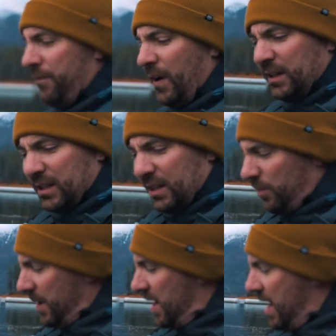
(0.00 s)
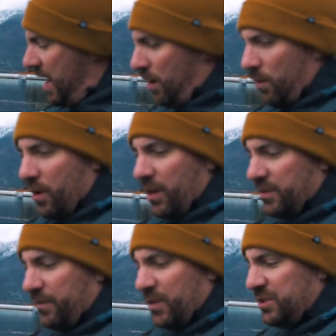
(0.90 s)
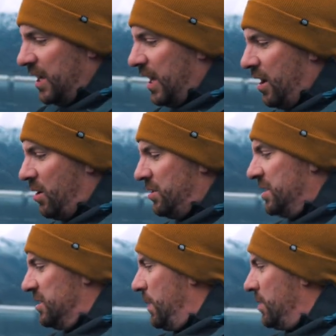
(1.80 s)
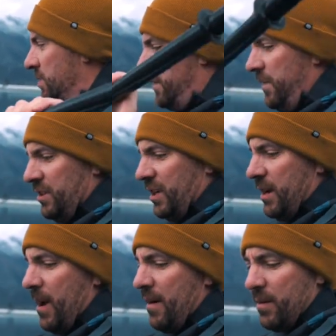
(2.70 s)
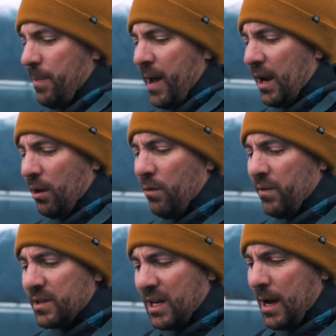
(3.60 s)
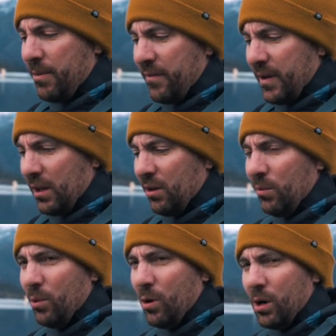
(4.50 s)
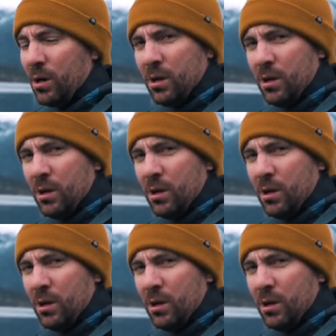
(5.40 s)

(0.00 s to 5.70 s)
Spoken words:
felt a little bit narrower. The first thing I noticed in this boat is it feels like I'm having to paddle over the top of it a little more,